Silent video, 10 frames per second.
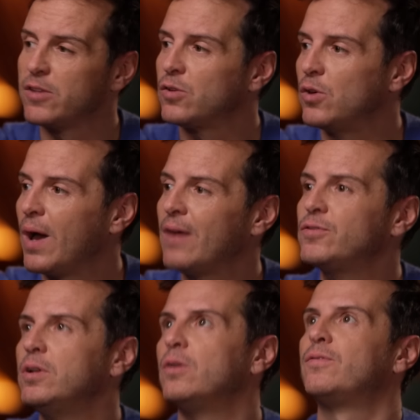And so you have
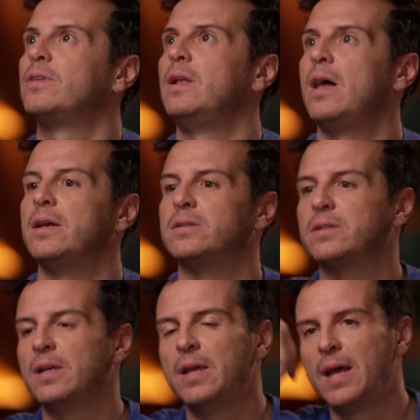to look for the light.
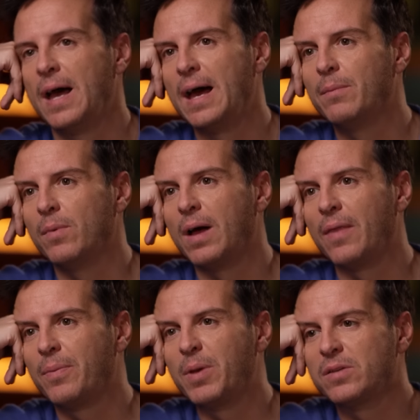And
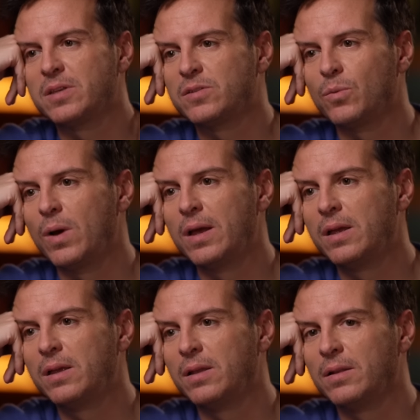because that's the
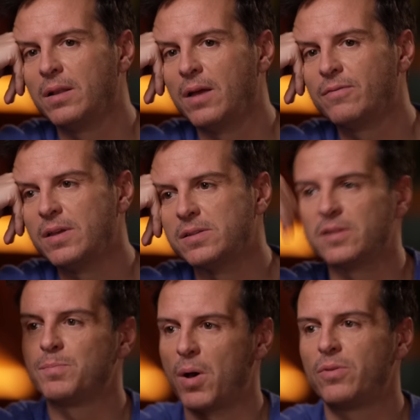way life is,
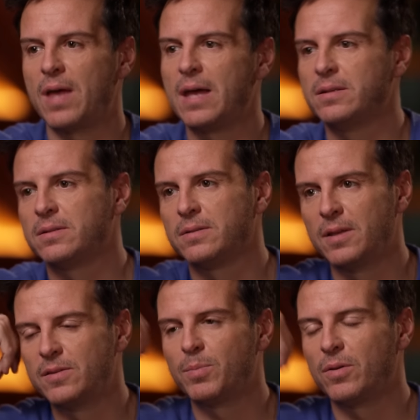it's both and. Mm-hmm.
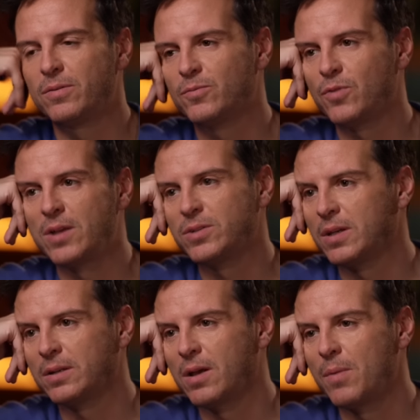It's both
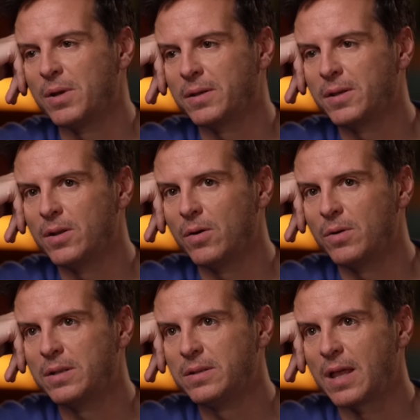tragic and comic, you know,
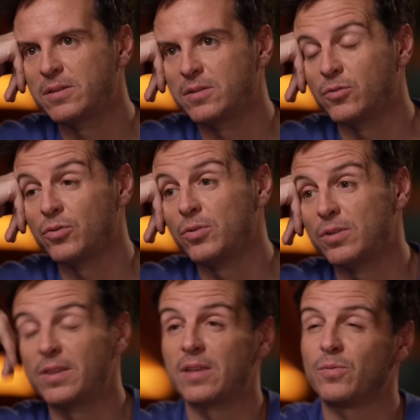and that's the truth.
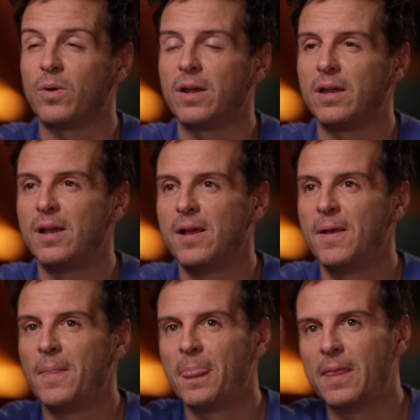And that's why,
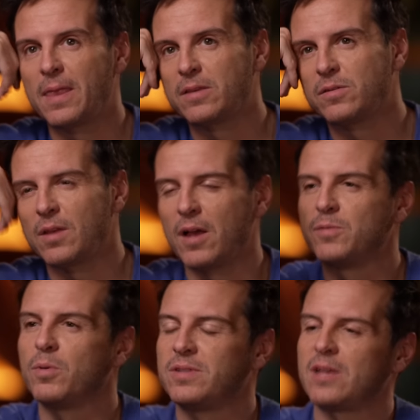I
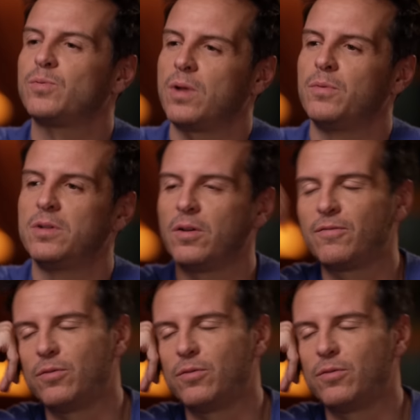suppose that's what I would look